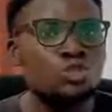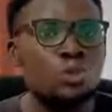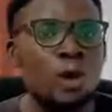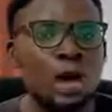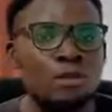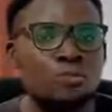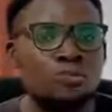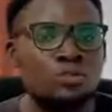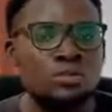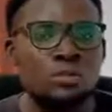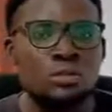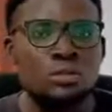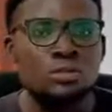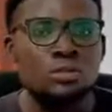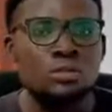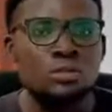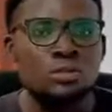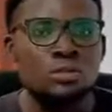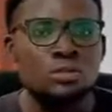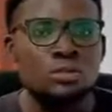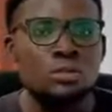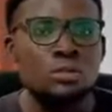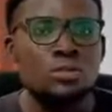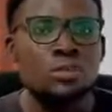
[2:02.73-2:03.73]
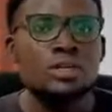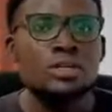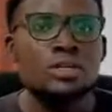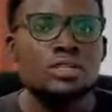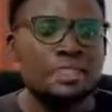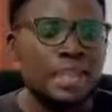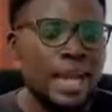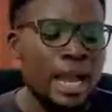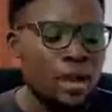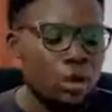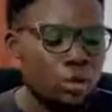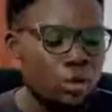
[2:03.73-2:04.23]
have done.
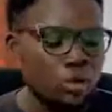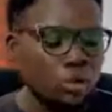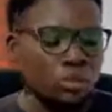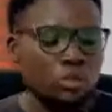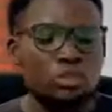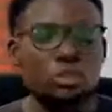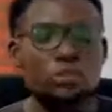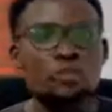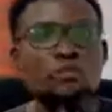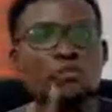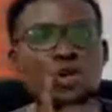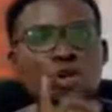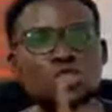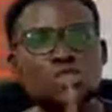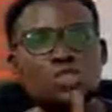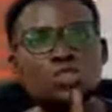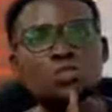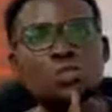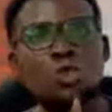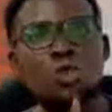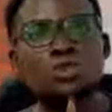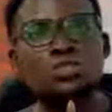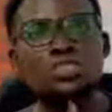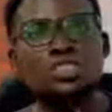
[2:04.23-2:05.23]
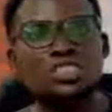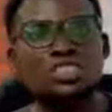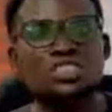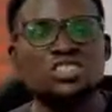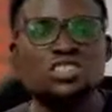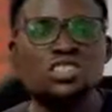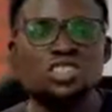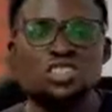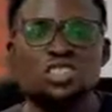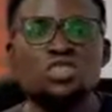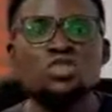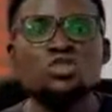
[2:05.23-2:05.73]
Now, the first one is
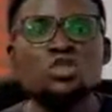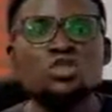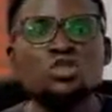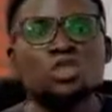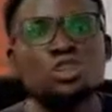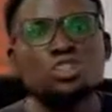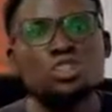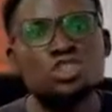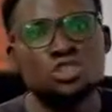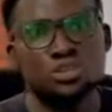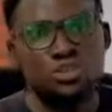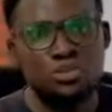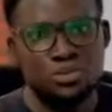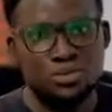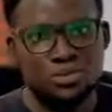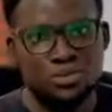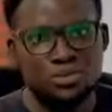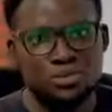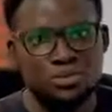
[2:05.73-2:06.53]
the introduction.